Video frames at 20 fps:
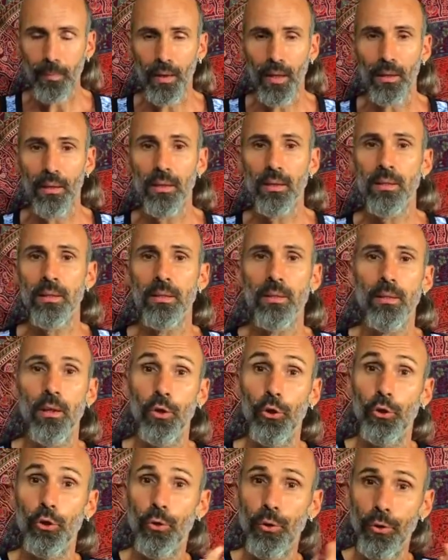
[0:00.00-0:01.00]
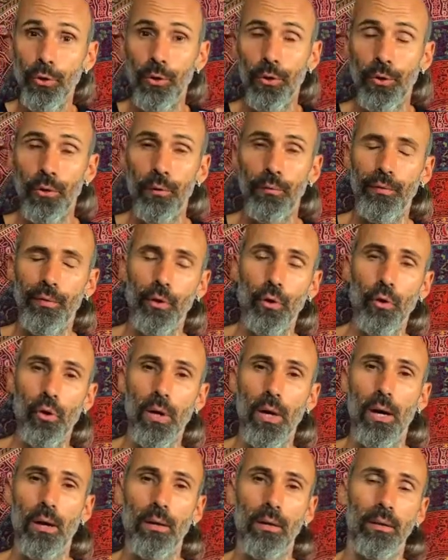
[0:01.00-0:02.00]
this is the union of
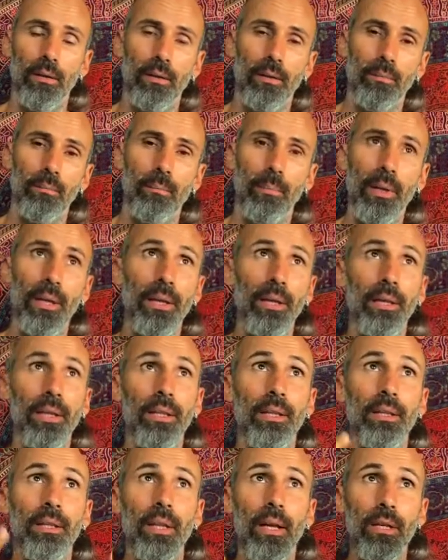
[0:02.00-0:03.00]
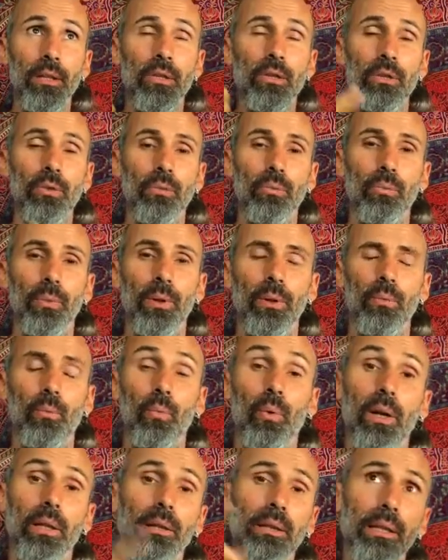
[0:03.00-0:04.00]
yoga, being in touch with
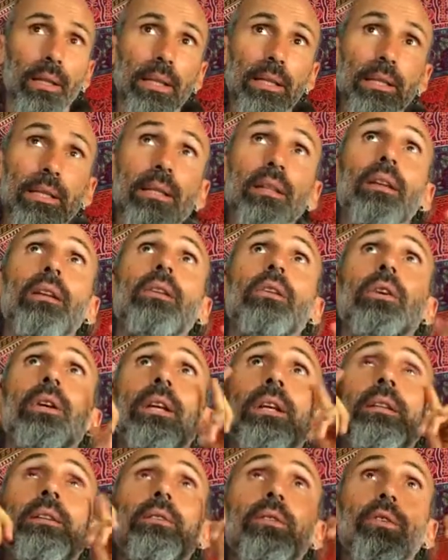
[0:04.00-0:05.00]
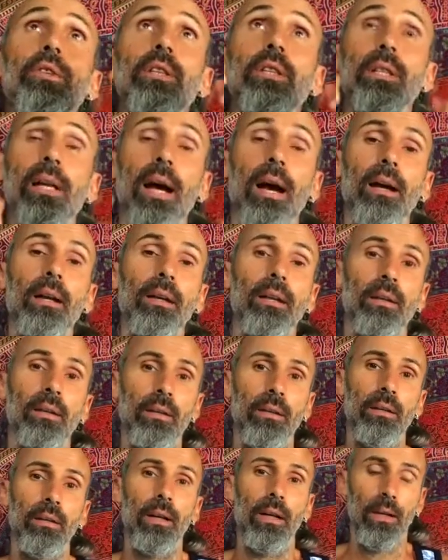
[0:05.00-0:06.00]
what is looking to the sky
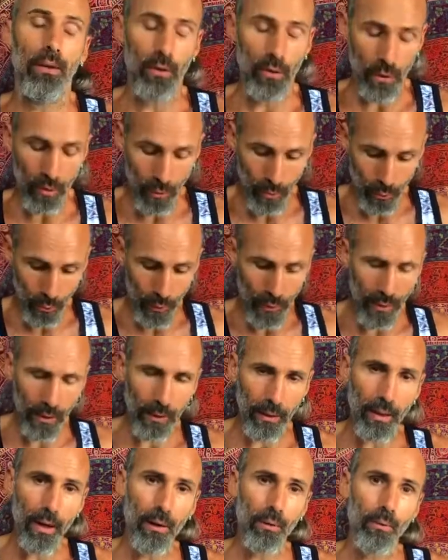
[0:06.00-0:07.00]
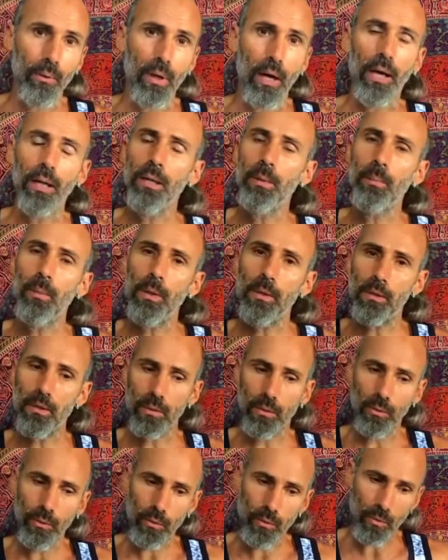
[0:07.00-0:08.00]
and not looking down. Animals
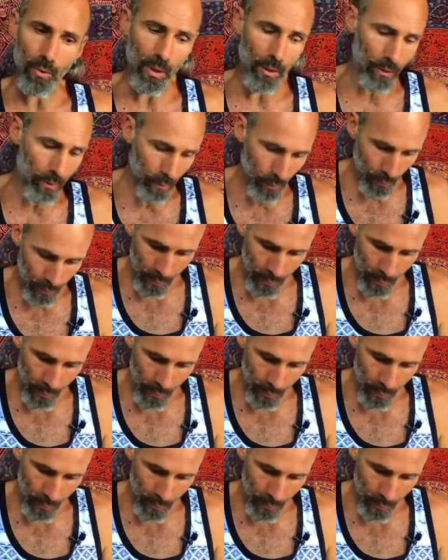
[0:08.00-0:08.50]
usually look